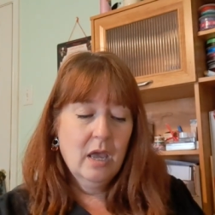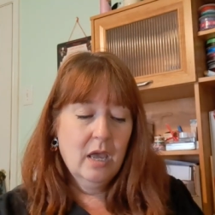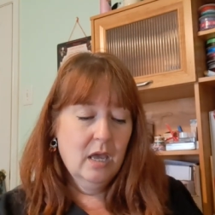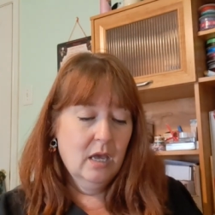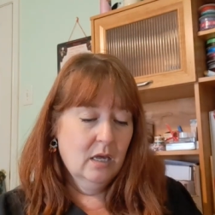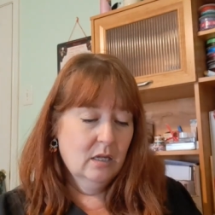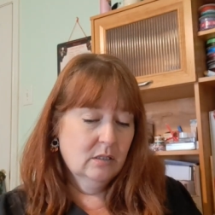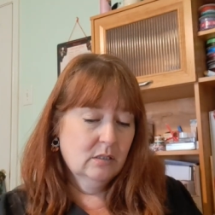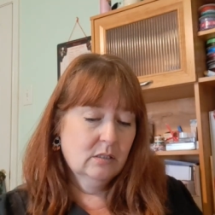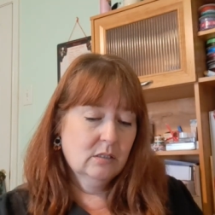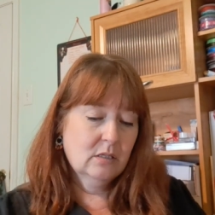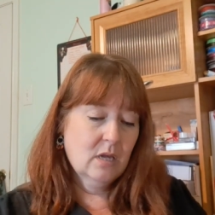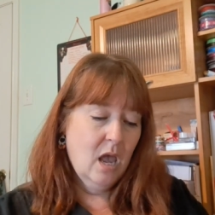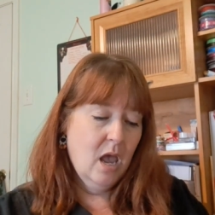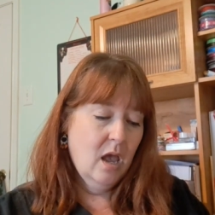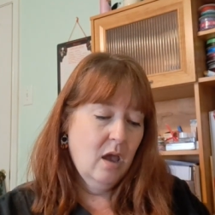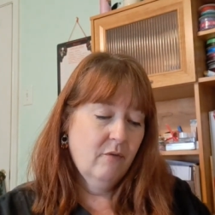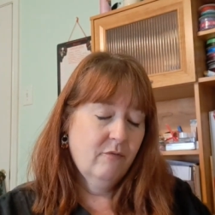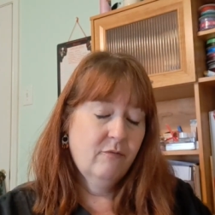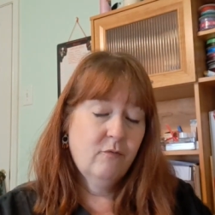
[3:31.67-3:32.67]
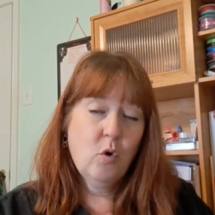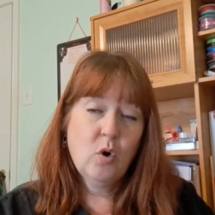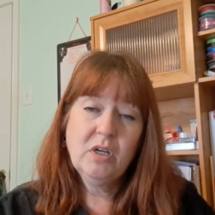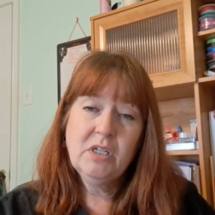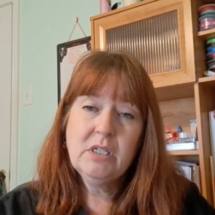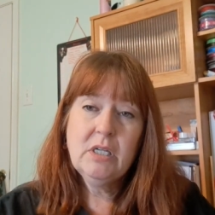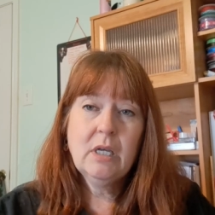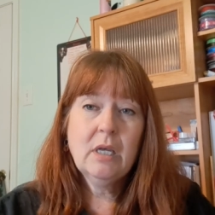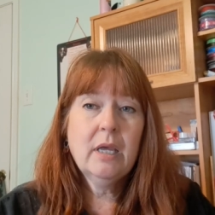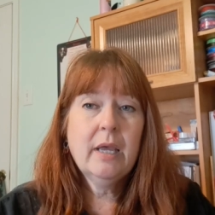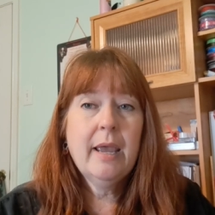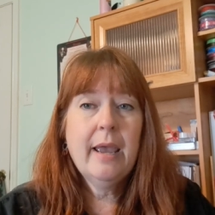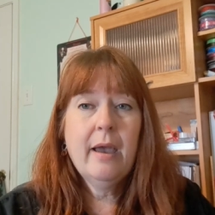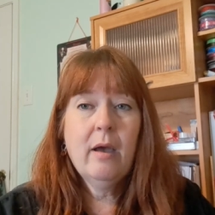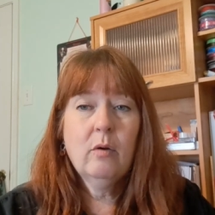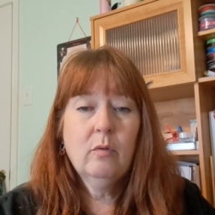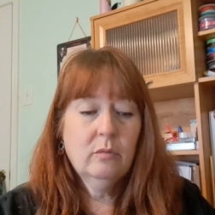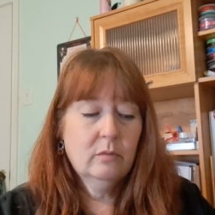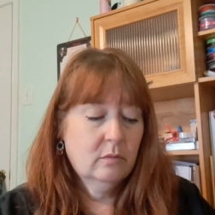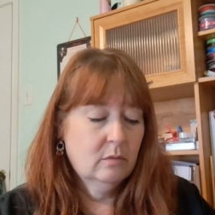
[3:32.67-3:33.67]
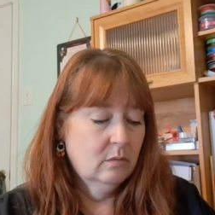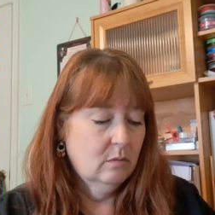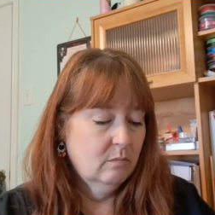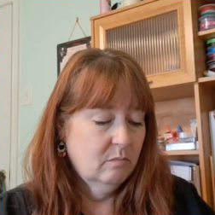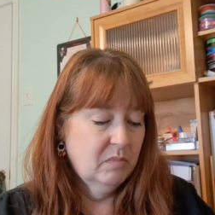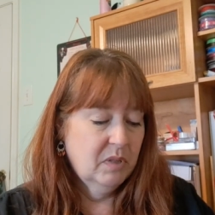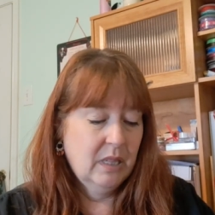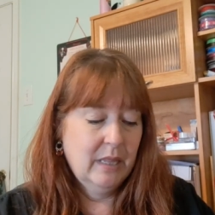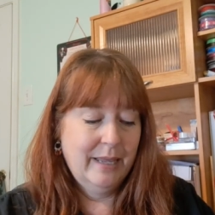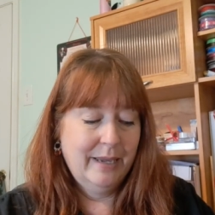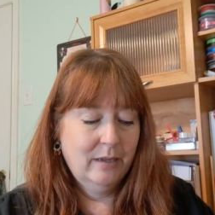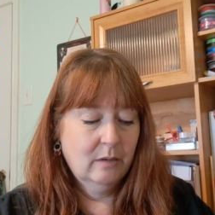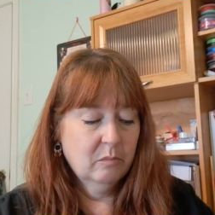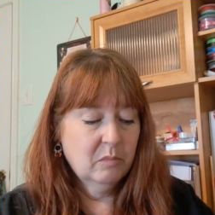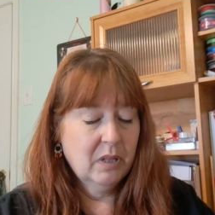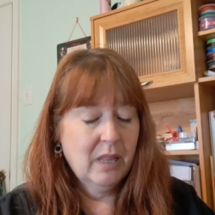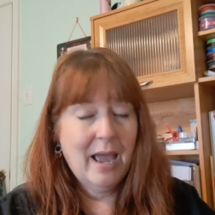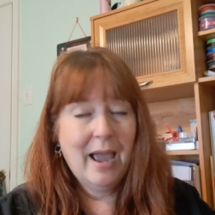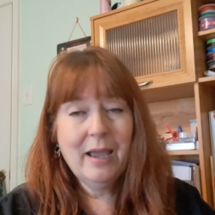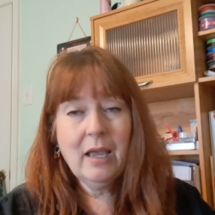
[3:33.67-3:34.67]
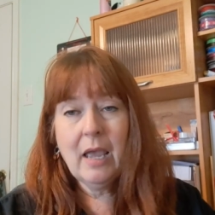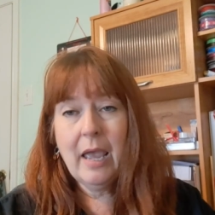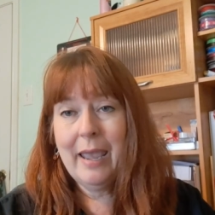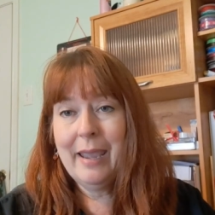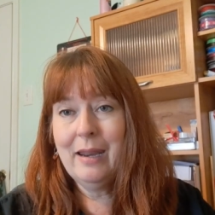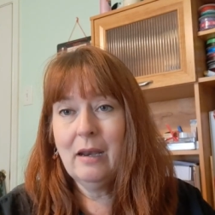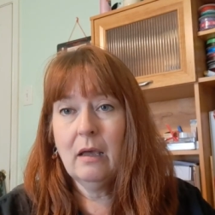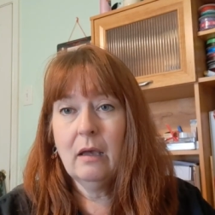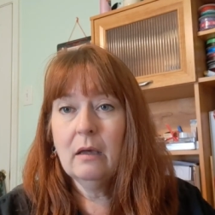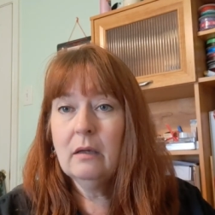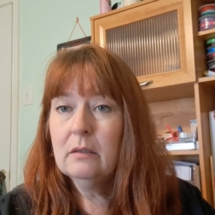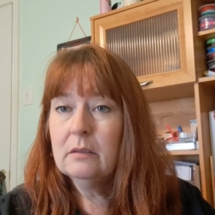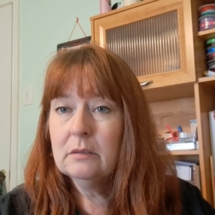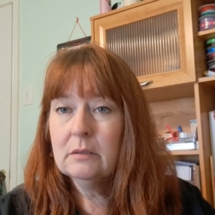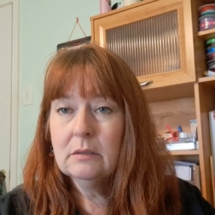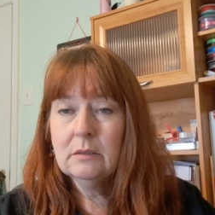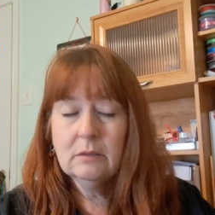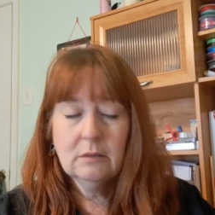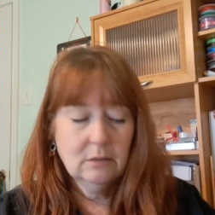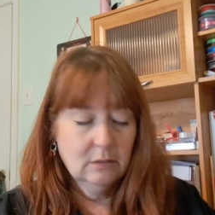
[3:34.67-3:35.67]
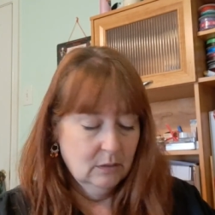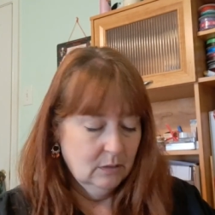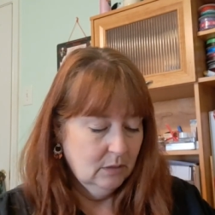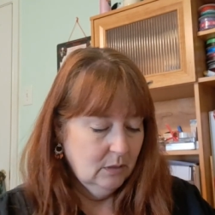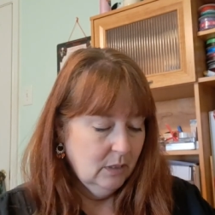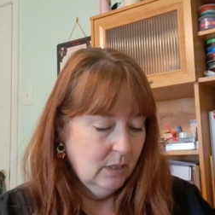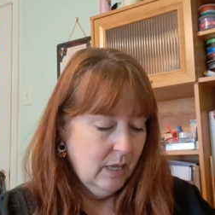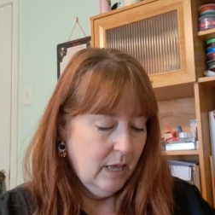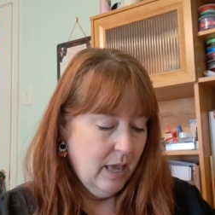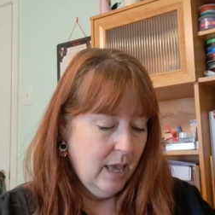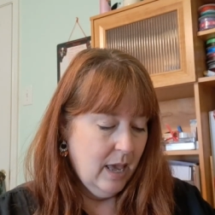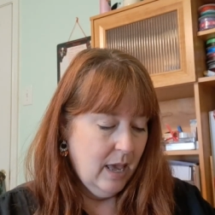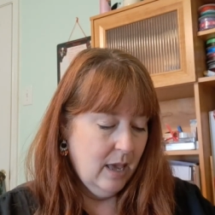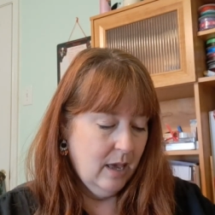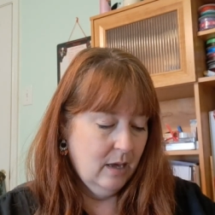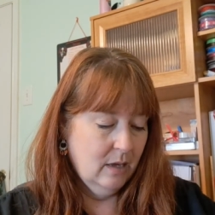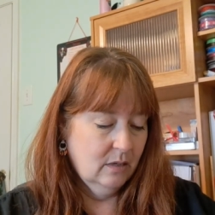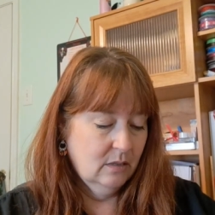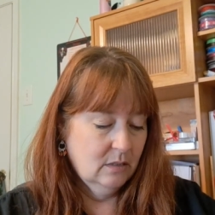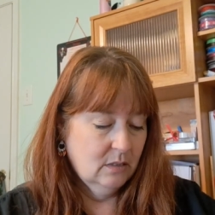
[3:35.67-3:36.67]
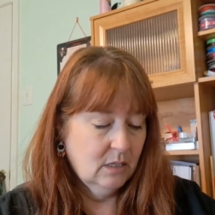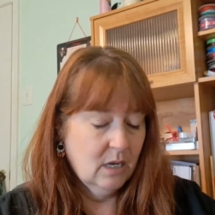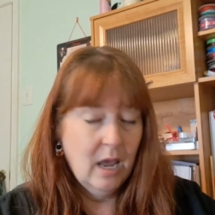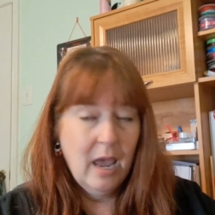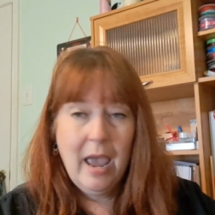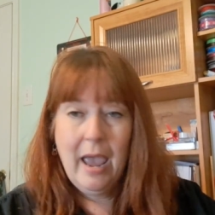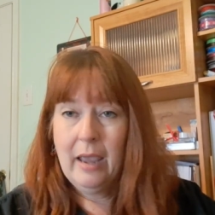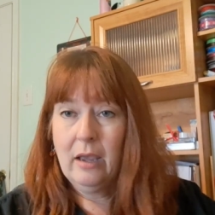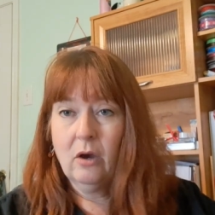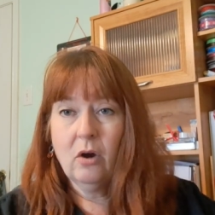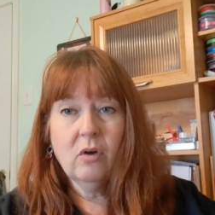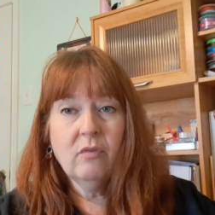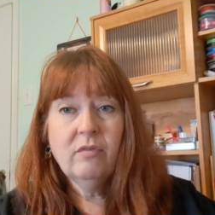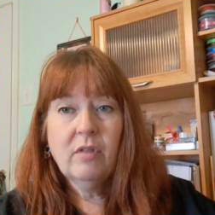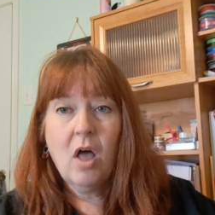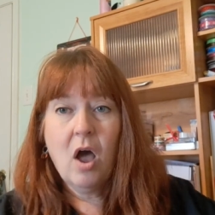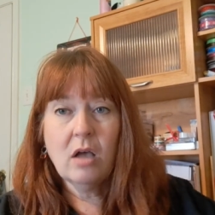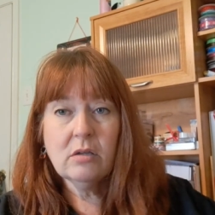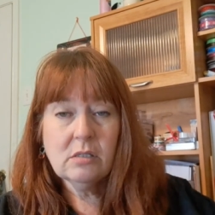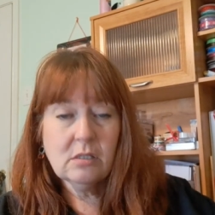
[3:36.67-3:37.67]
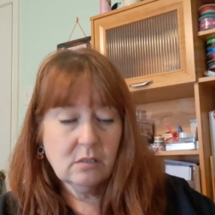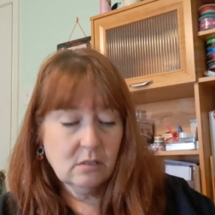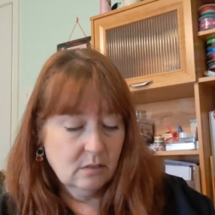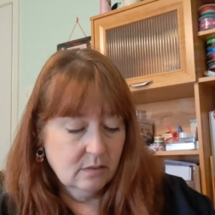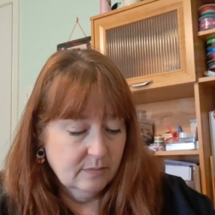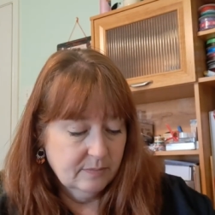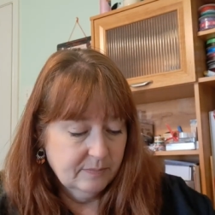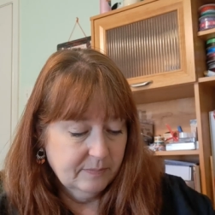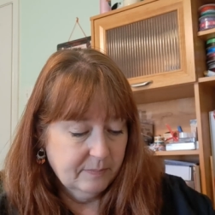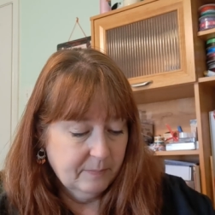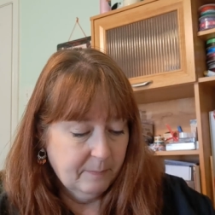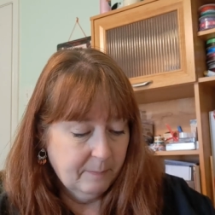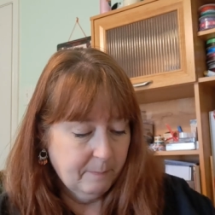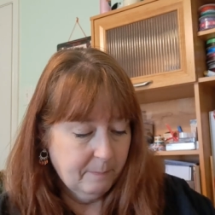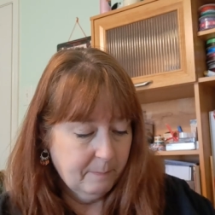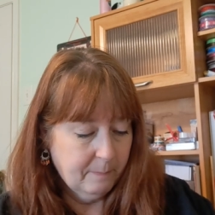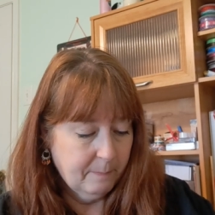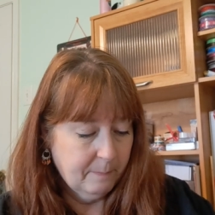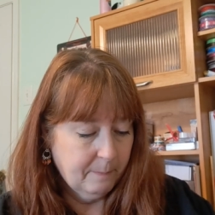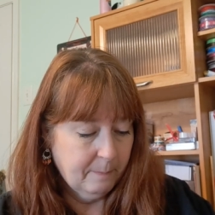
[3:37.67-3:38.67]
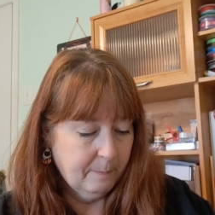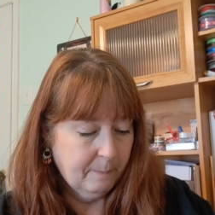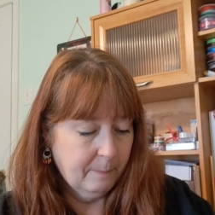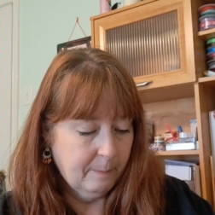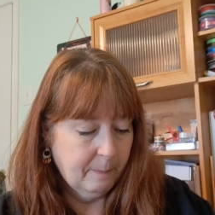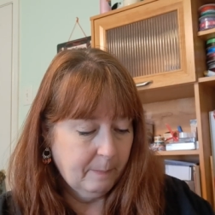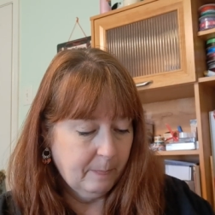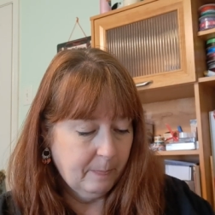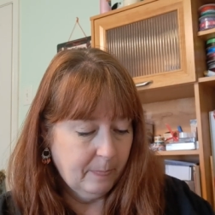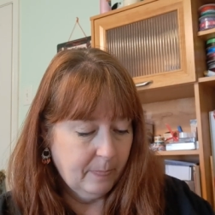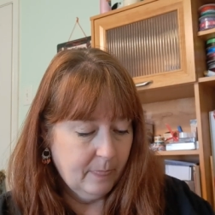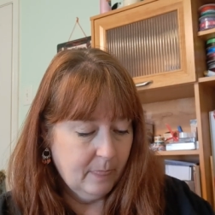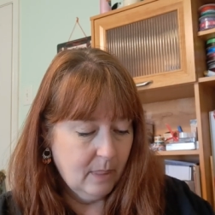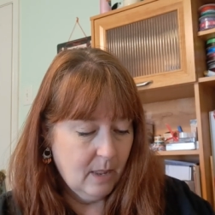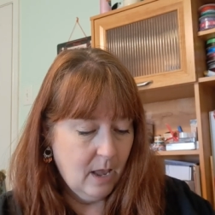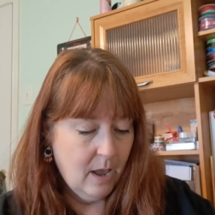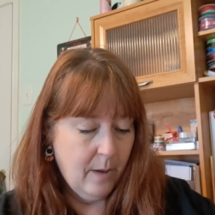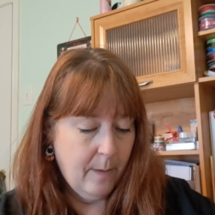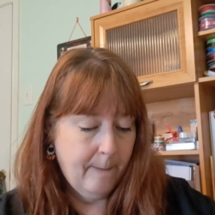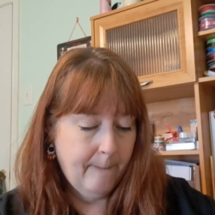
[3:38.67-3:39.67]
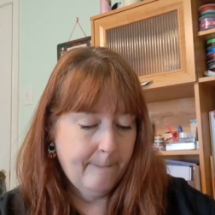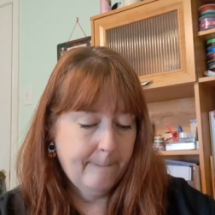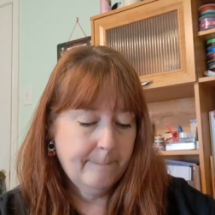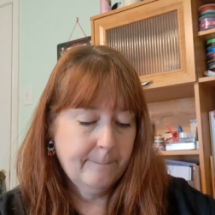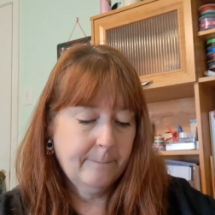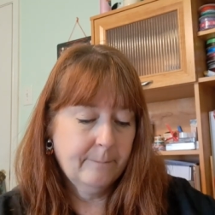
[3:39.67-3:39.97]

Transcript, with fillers: It's 14 count plain black Aida and anchor floss. Now,